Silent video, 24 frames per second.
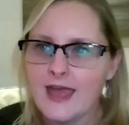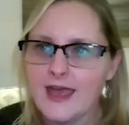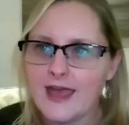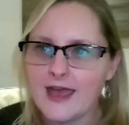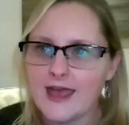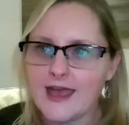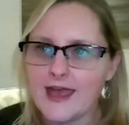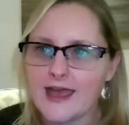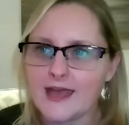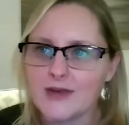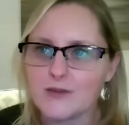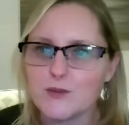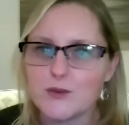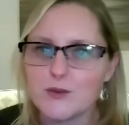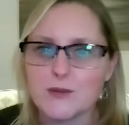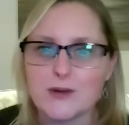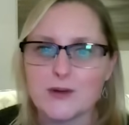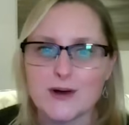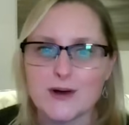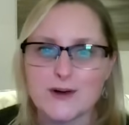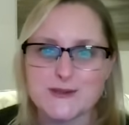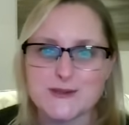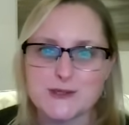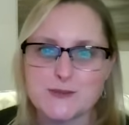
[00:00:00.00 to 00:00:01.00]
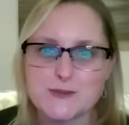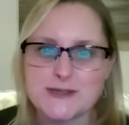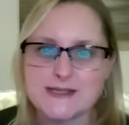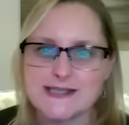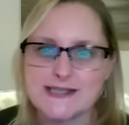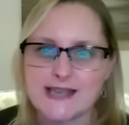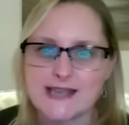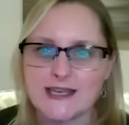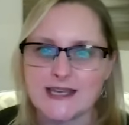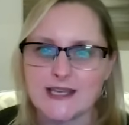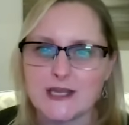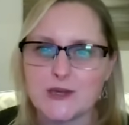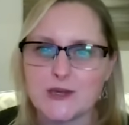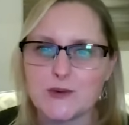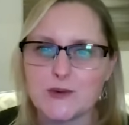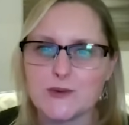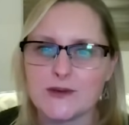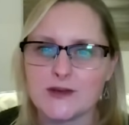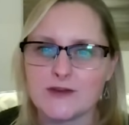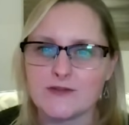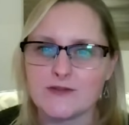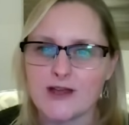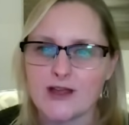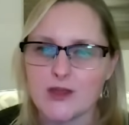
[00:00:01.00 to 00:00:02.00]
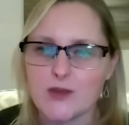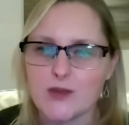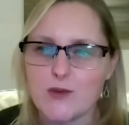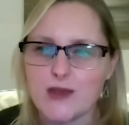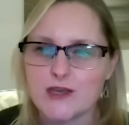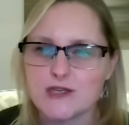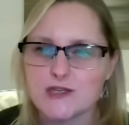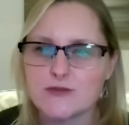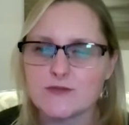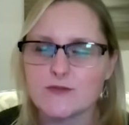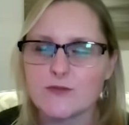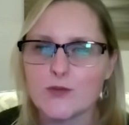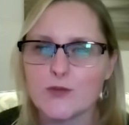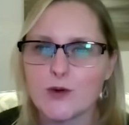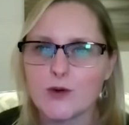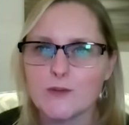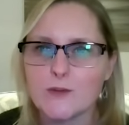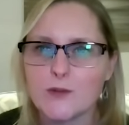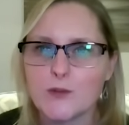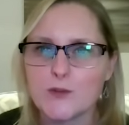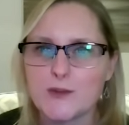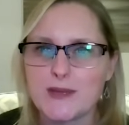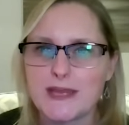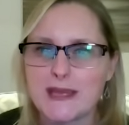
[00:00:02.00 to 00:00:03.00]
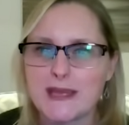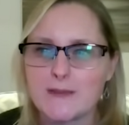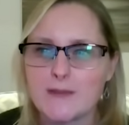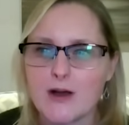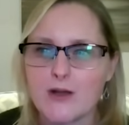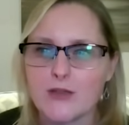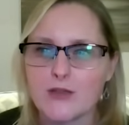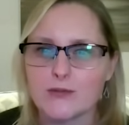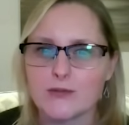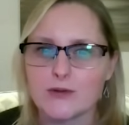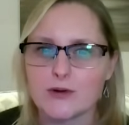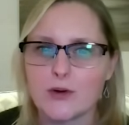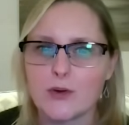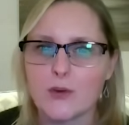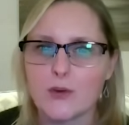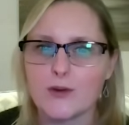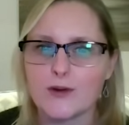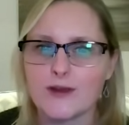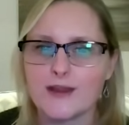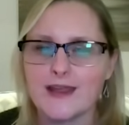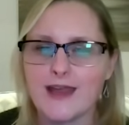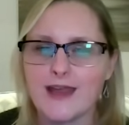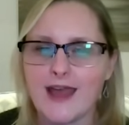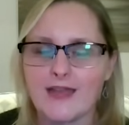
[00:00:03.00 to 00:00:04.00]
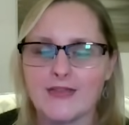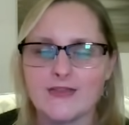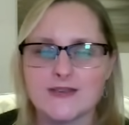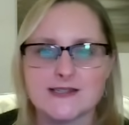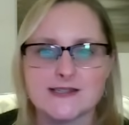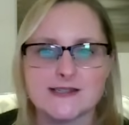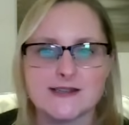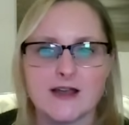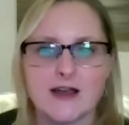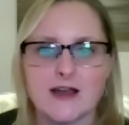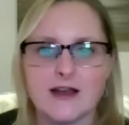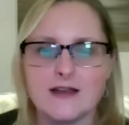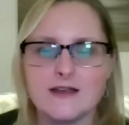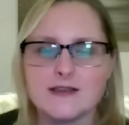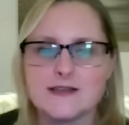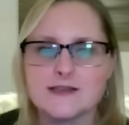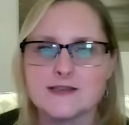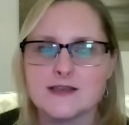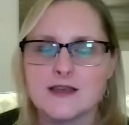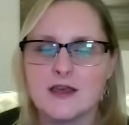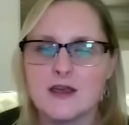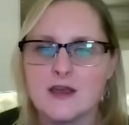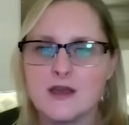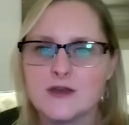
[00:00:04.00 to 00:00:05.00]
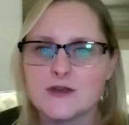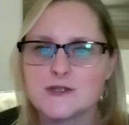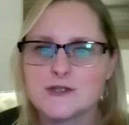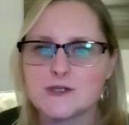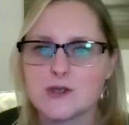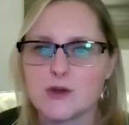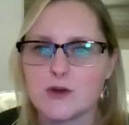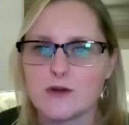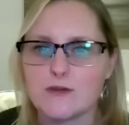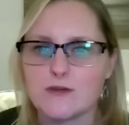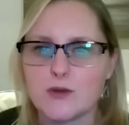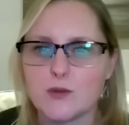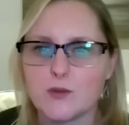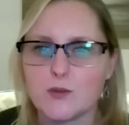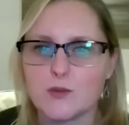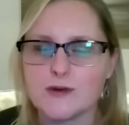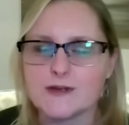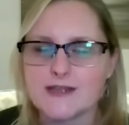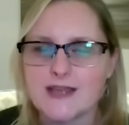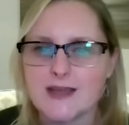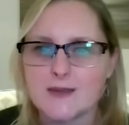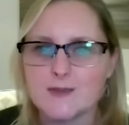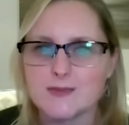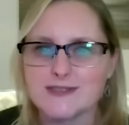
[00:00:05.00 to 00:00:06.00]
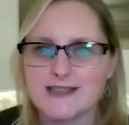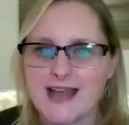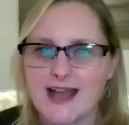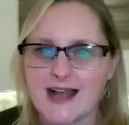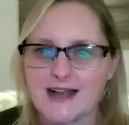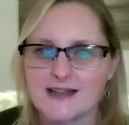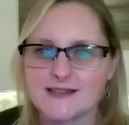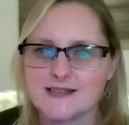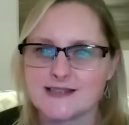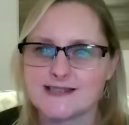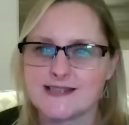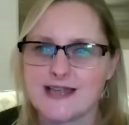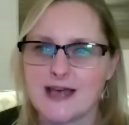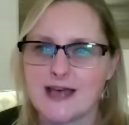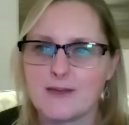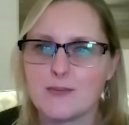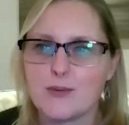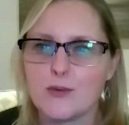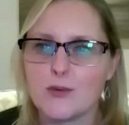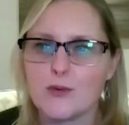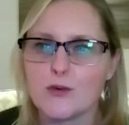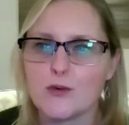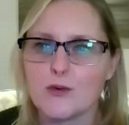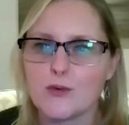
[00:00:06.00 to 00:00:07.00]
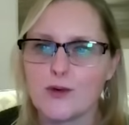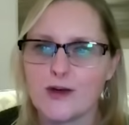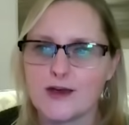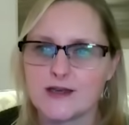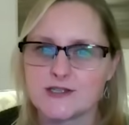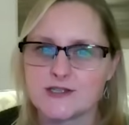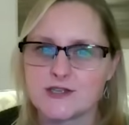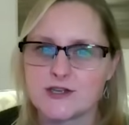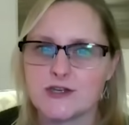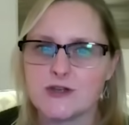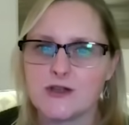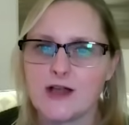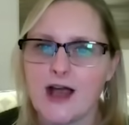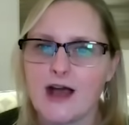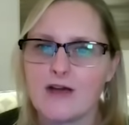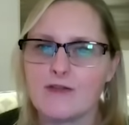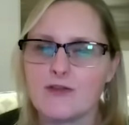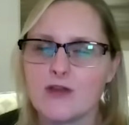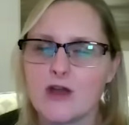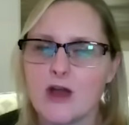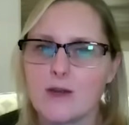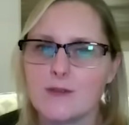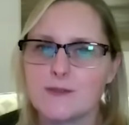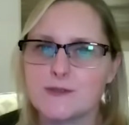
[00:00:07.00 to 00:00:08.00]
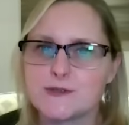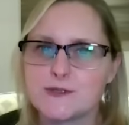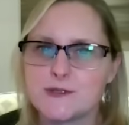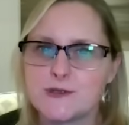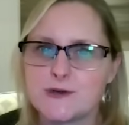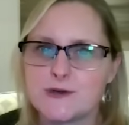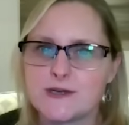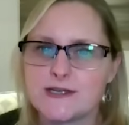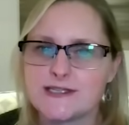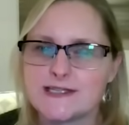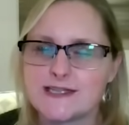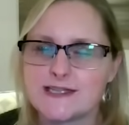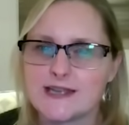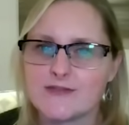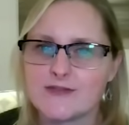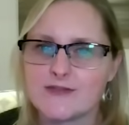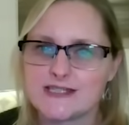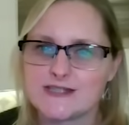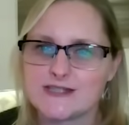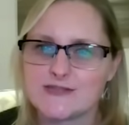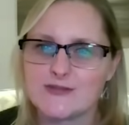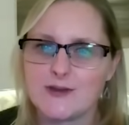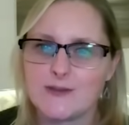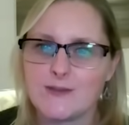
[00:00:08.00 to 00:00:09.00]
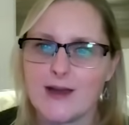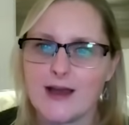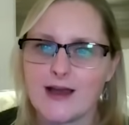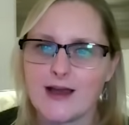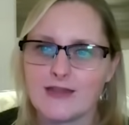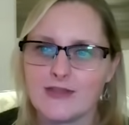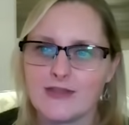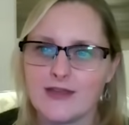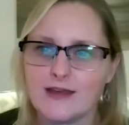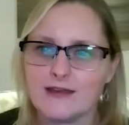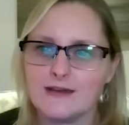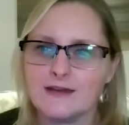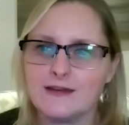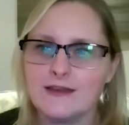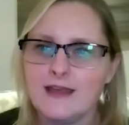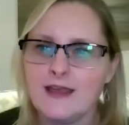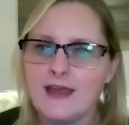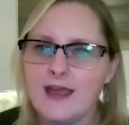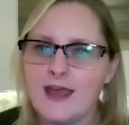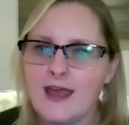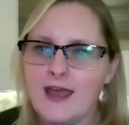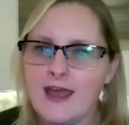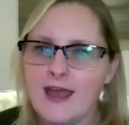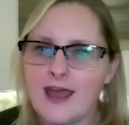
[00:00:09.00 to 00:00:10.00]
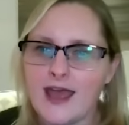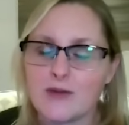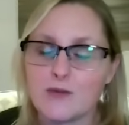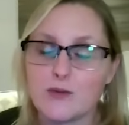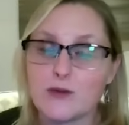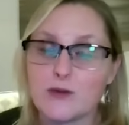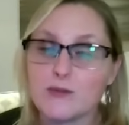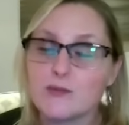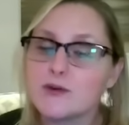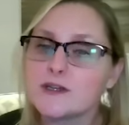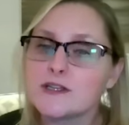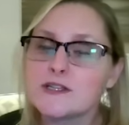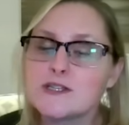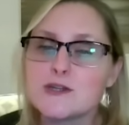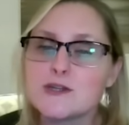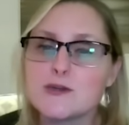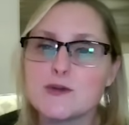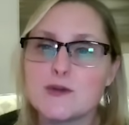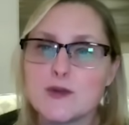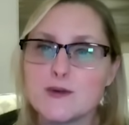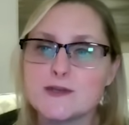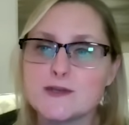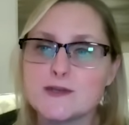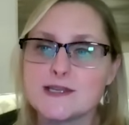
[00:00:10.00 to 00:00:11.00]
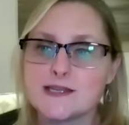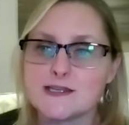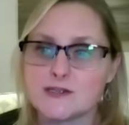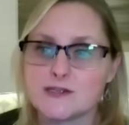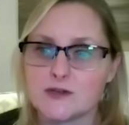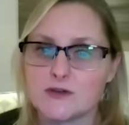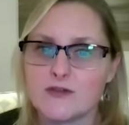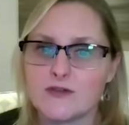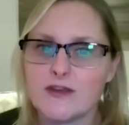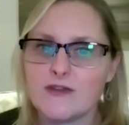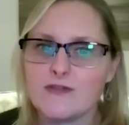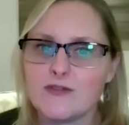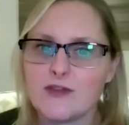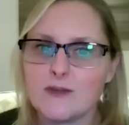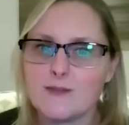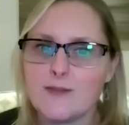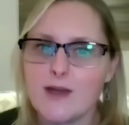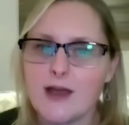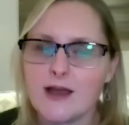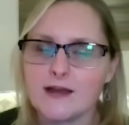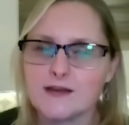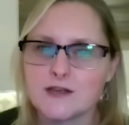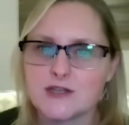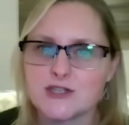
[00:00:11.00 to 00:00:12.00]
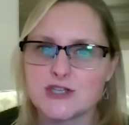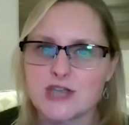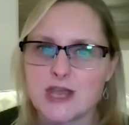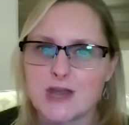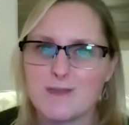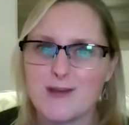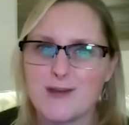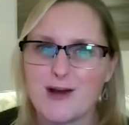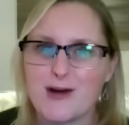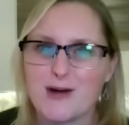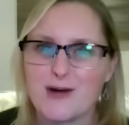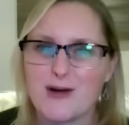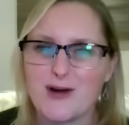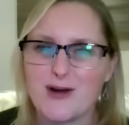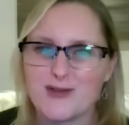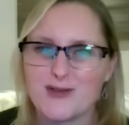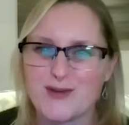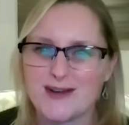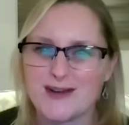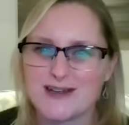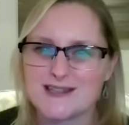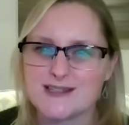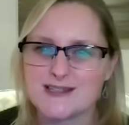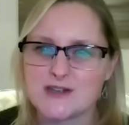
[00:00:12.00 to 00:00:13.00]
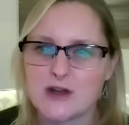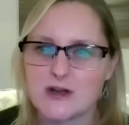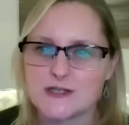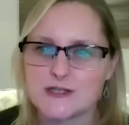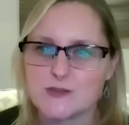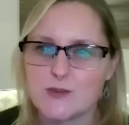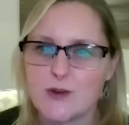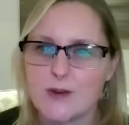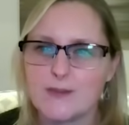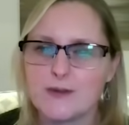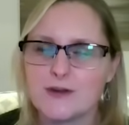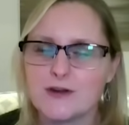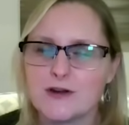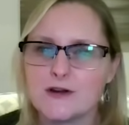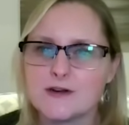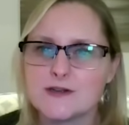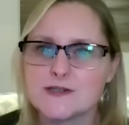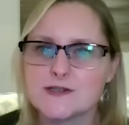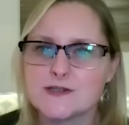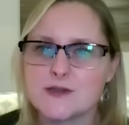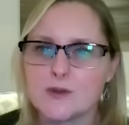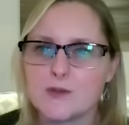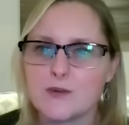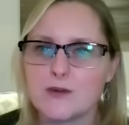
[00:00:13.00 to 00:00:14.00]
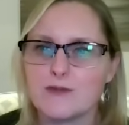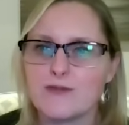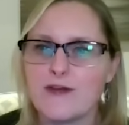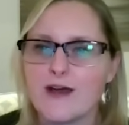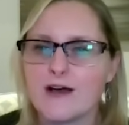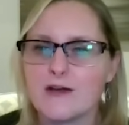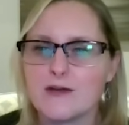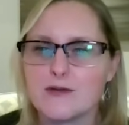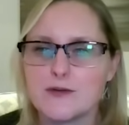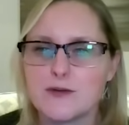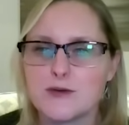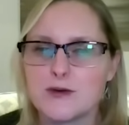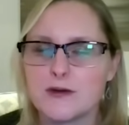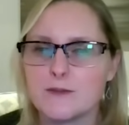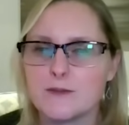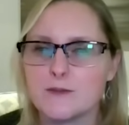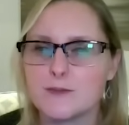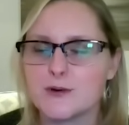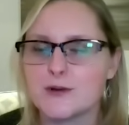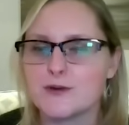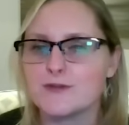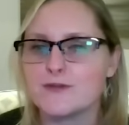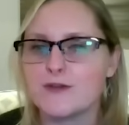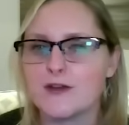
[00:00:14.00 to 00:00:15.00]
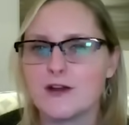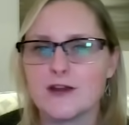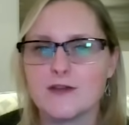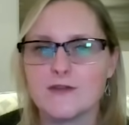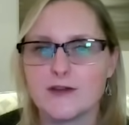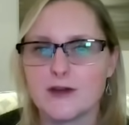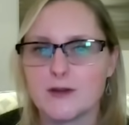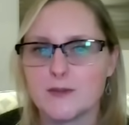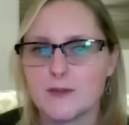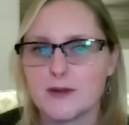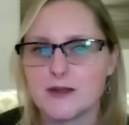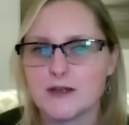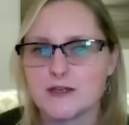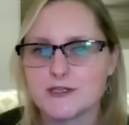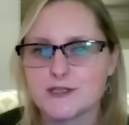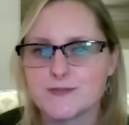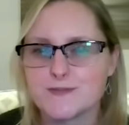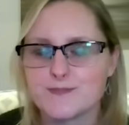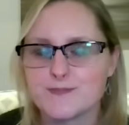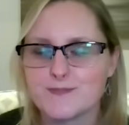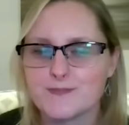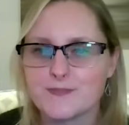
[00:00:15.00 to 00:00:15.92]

And we will also be sending you an evaluation form when we email the recording and the slides. So if you weren't able to access that poll question, you'll have the opportunity to give us feedback then. And we really do use this survey feedback to shape our Arthritis Talks webinars, so we value your input very, very much.